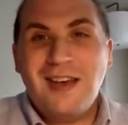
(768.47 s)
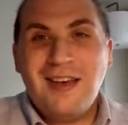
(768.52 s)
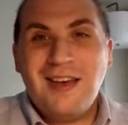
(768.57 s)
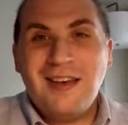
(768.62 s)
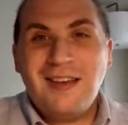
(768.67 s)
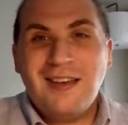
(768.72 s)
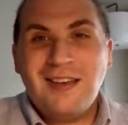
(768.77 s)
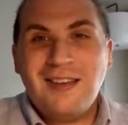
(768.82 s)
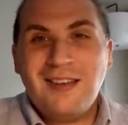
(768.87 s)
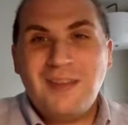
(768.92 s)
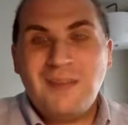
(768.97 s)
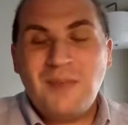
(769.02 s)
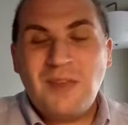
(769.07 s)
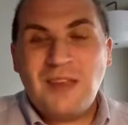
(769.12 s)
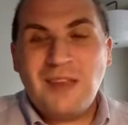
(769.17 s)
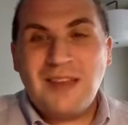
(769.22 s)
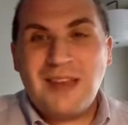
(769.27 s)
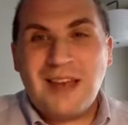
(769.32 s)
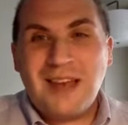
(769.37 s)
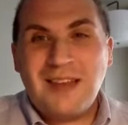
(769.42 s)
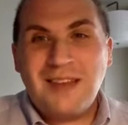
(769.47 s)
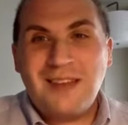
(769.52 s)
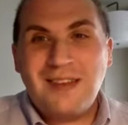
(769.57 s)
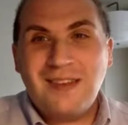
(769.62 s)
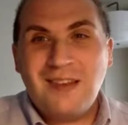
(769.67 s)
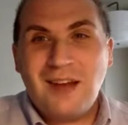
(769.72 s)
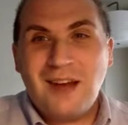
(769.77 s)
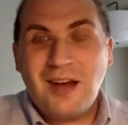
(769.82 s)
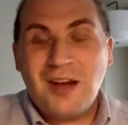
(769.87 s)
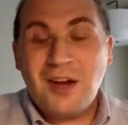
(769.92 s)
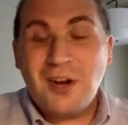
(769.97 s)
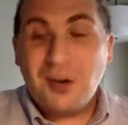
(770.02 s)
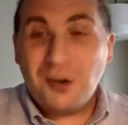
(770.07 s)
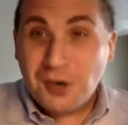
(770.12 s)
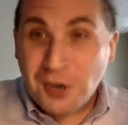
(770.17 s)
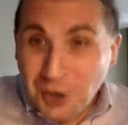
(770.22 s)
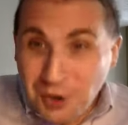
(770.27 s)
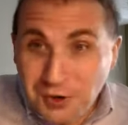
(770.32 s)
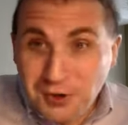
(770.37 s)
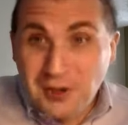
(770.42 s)
something that's
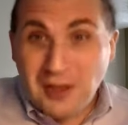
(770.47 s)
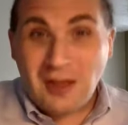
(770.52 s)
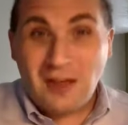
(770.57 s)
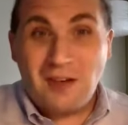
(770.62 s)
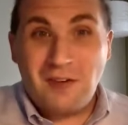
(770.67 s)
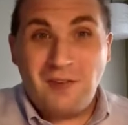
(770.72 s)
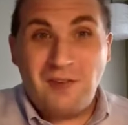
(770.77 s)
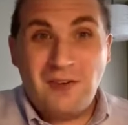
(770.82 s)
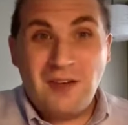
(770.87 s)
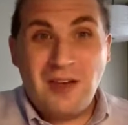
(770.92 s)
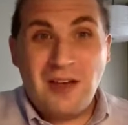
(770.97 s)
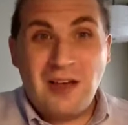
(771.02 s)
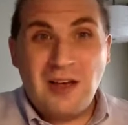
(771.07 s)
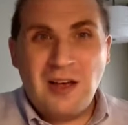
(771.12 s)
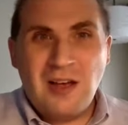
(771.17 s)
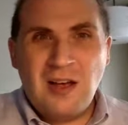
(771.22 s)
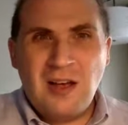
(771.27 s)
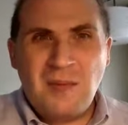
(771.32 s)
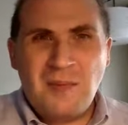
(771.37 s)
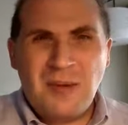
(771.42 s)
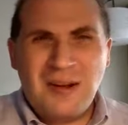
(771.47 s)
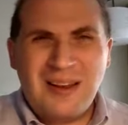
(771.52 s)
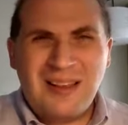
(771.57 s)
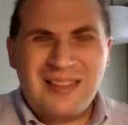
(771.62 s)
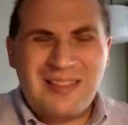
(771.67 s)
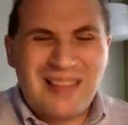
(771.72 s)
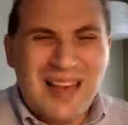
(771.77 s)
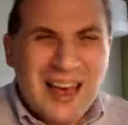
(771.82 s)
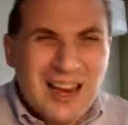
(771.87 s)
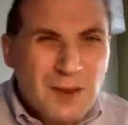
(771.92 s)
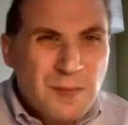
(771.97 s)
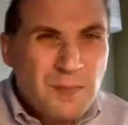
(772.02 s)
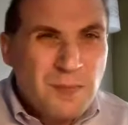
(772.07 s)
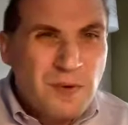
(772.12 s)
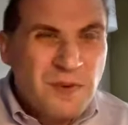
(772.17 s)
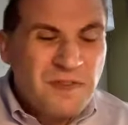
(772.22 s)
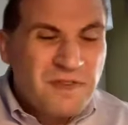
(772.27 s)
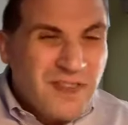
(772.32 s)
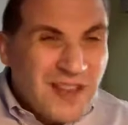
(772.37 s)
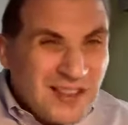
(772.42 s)
unheard of, but a lot of
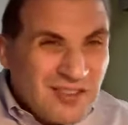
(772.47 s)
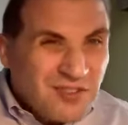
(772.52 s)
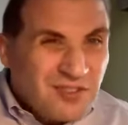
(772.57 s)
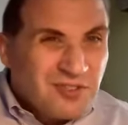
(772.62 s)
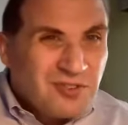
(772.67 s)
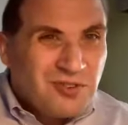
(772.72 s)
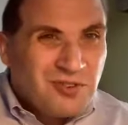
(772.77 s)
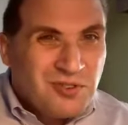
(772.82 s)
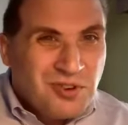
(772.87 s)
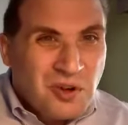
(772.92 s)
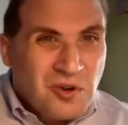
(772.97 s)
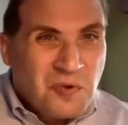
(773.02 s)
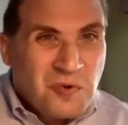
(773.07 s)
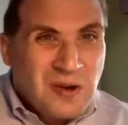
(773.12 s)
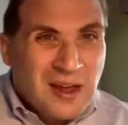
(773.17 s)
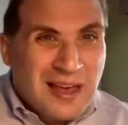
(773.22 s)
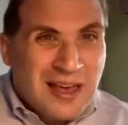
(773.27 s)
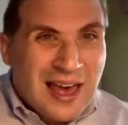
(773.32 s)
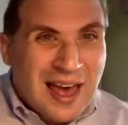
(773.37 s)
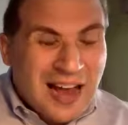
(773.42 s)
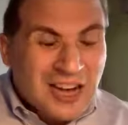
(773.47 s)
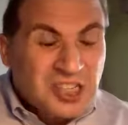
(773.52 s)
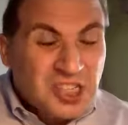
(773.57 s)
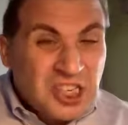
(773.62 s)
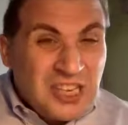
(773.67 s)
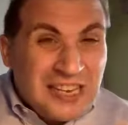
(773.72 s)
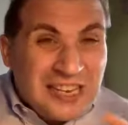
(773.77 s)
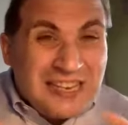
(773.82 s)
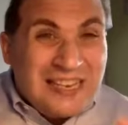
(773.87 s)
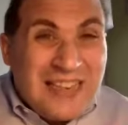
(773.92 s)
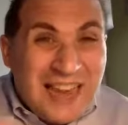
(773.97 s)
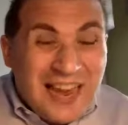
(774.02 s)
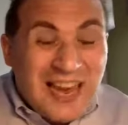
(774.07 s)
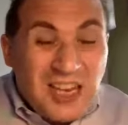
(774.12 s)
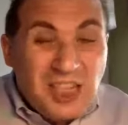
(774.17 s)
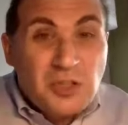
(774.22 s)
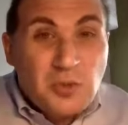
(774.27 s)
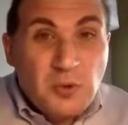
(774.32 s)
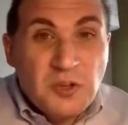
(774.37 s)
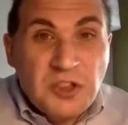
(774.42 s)
professors don't actually
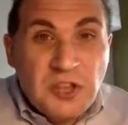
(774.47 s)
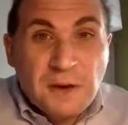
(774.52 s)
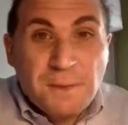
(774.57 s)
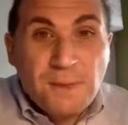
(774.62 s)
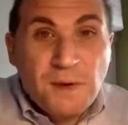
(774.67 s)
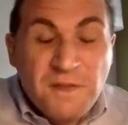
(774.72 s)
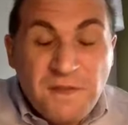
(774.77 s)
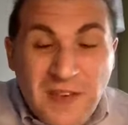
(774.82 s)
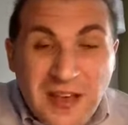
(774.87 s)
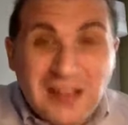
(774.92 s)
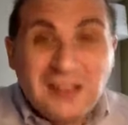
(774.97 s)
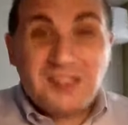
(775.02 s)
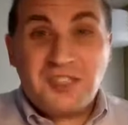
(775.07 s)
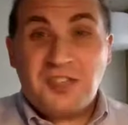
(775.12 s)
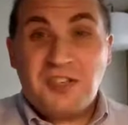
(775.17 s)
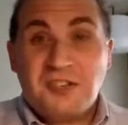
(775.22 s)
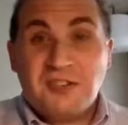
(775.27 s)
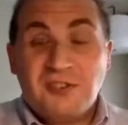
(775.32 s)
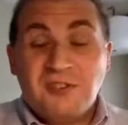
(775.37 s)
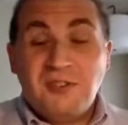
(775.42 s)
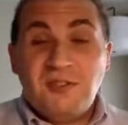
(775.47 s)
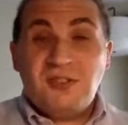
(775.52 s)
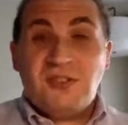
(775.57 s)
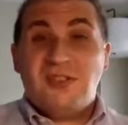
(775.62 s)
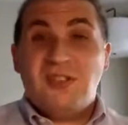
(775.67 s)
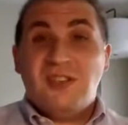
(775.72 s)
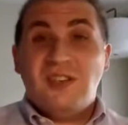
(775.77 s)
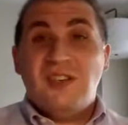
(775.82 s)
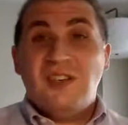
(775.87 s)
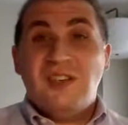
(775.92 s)
engage with their professors